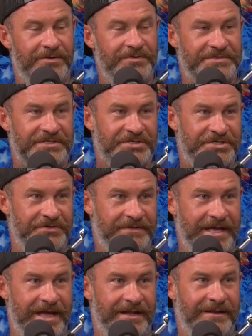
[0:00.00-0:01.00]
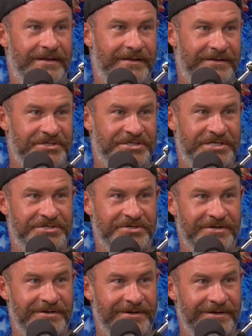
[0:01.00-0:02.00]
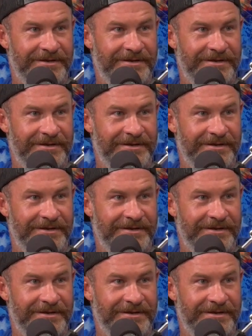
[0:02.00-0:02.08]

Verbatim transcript: Who's yeah. gonna shoot that? Ginger,